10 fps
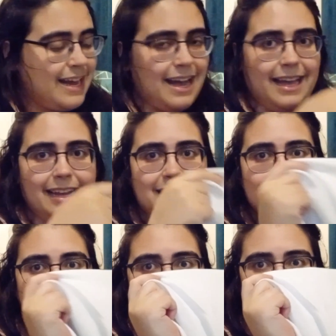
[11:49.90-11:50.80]

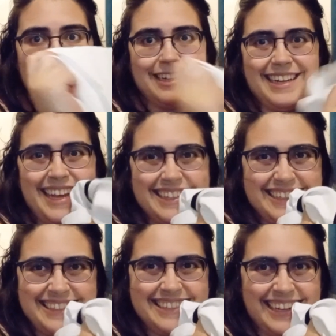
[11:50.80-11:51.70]
And we're gonna get
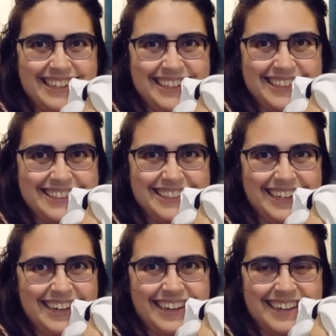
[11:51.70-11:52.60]
it done this
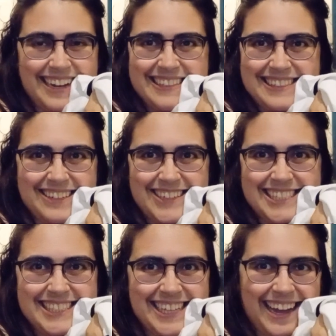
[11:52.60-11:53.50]
year. That's so
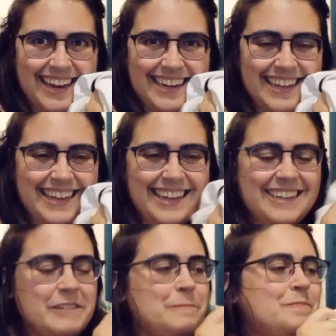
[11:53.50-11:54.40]
exciting.
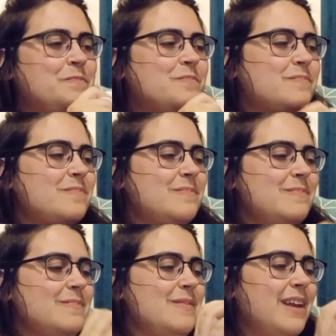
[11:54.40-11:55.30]

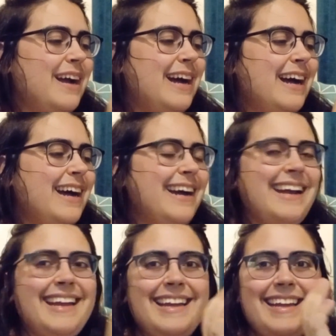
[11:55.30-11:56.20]

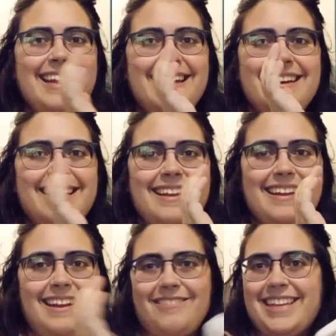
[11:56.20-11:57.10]
I
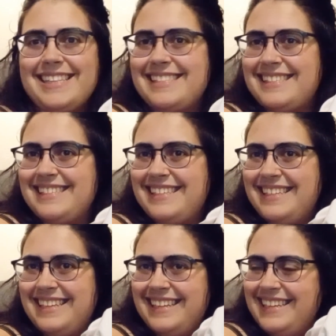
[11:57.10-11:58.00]
love it.
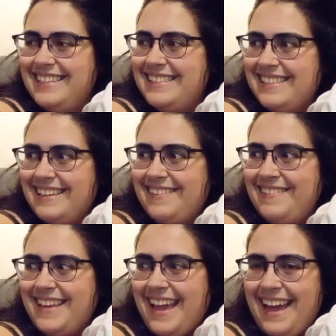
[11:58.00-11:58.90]

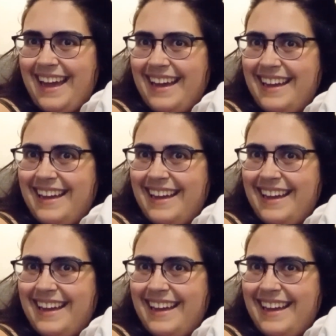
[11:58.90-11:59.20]
So yeah.